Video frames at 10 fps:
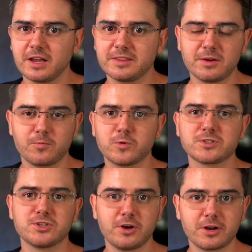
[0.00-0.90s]
Like there
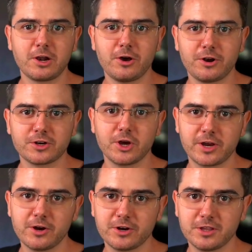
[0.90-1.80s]
was not a lot
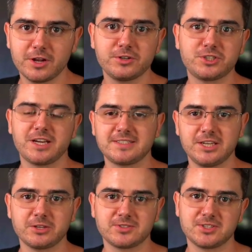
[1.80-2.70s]
going on in the Node.js
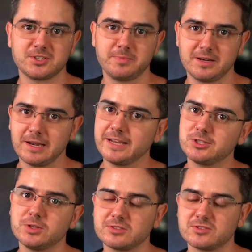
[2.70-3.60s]
ecosystem in late
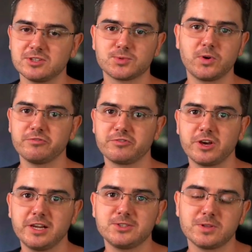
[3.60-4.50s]
2012,
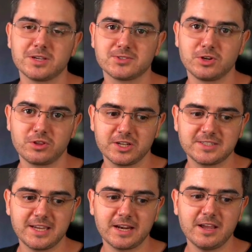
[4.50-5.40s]
early
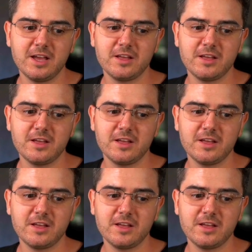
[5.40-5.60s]
2013.